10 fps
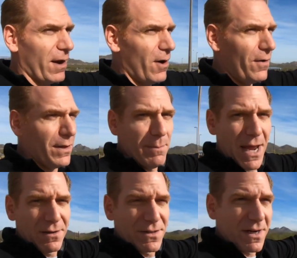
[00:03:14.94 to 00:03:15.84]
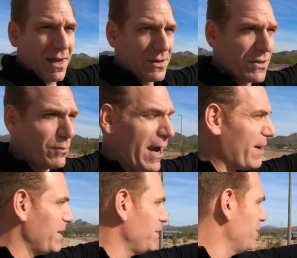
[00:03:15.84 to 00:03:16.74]
all the mountains kind of
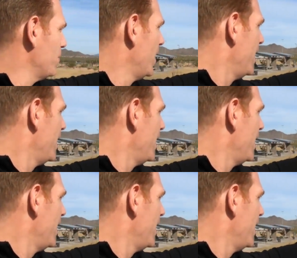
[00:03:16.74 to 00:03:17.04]
surrounding you.